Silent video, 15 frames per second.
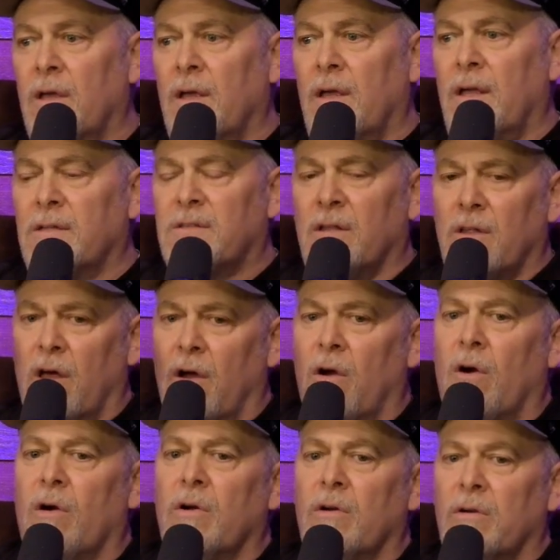It's a lot
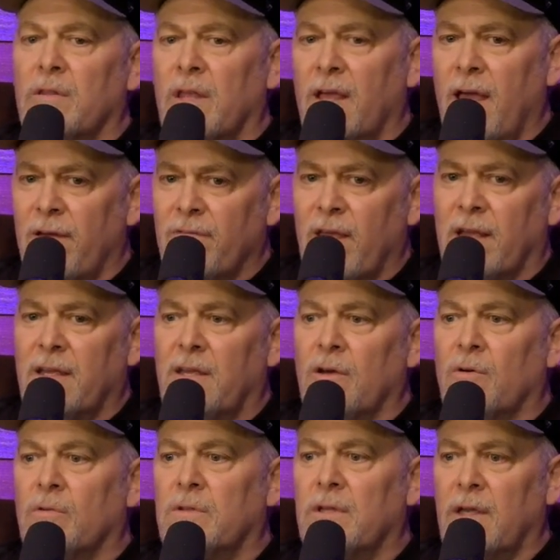harder. They have that
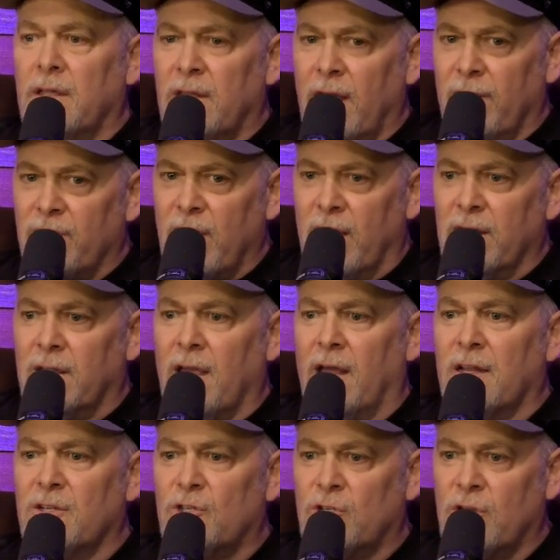guilt and they have that
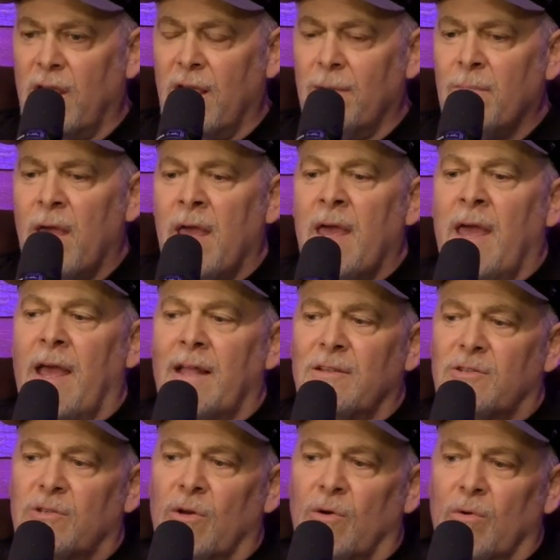kind of shame. And
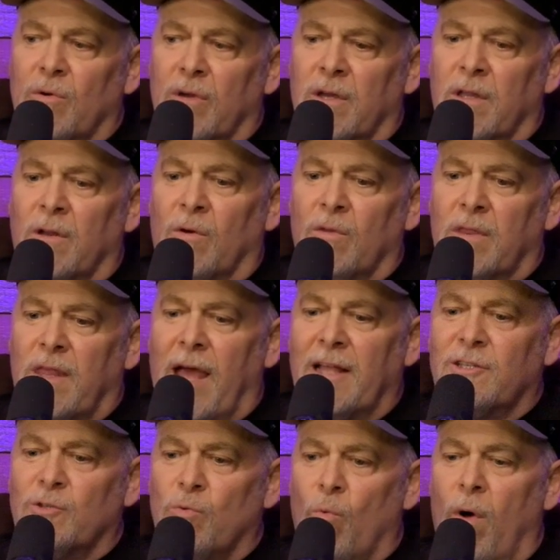so, you know,
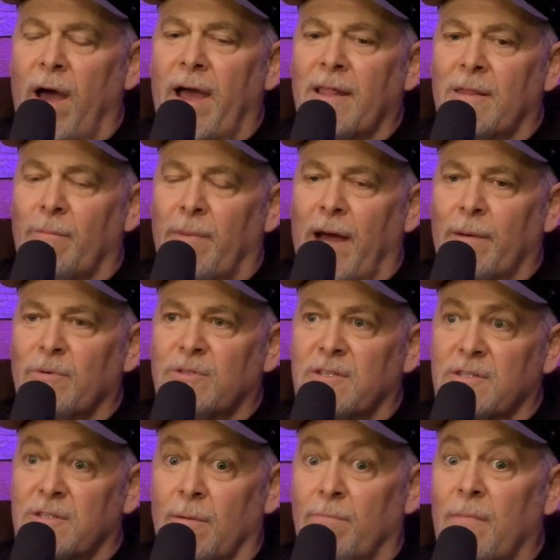that's why the Bible
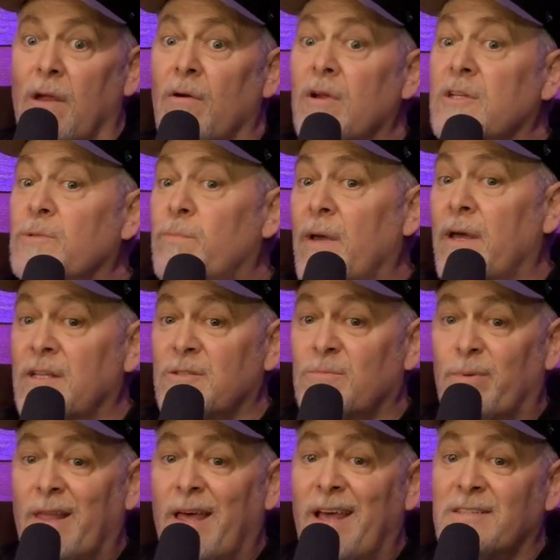says the marriage bed is
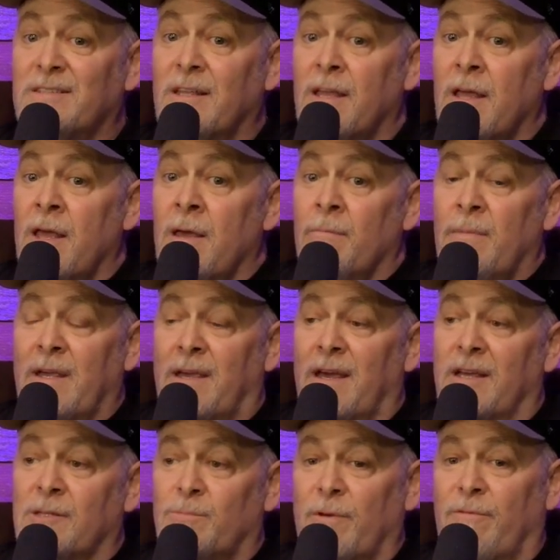blessed,
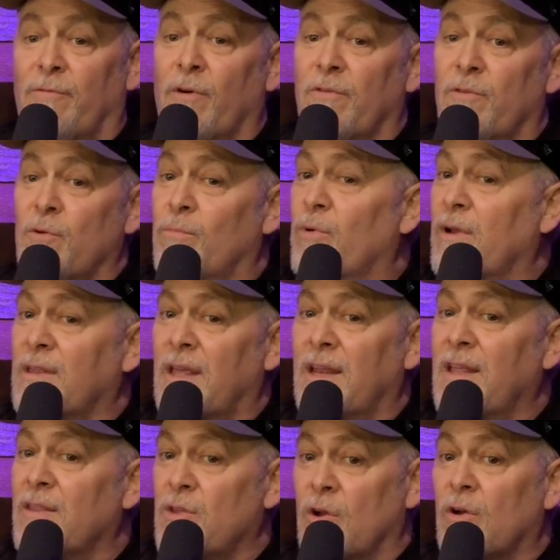because if you bring that
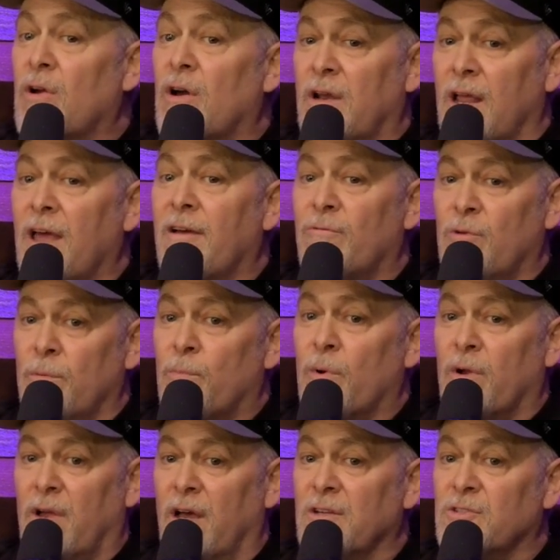in, you're going to have
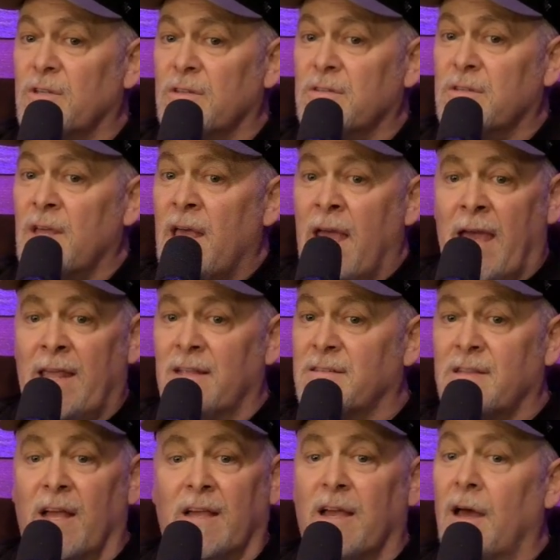repercussions. And it's
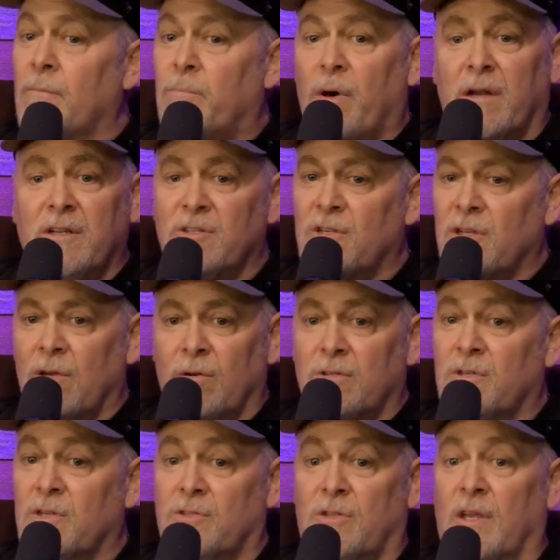not God punishing you.
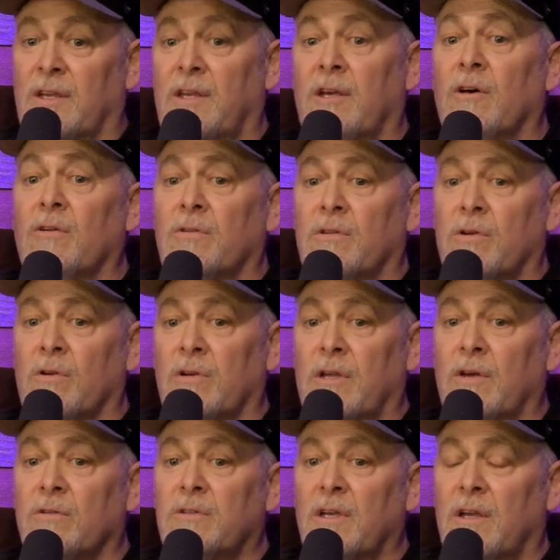It's just the guilt, your
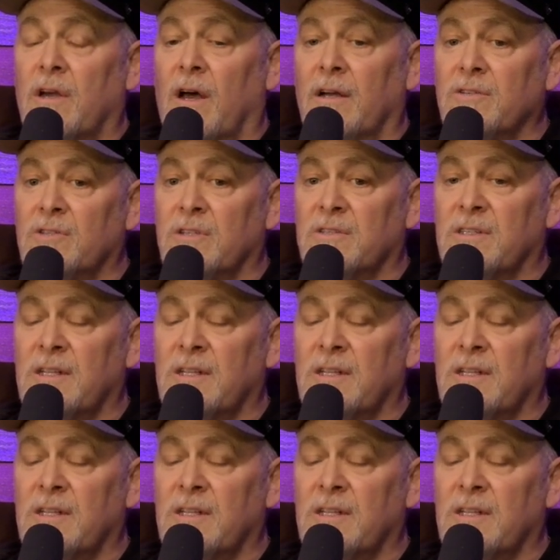guilty conscience.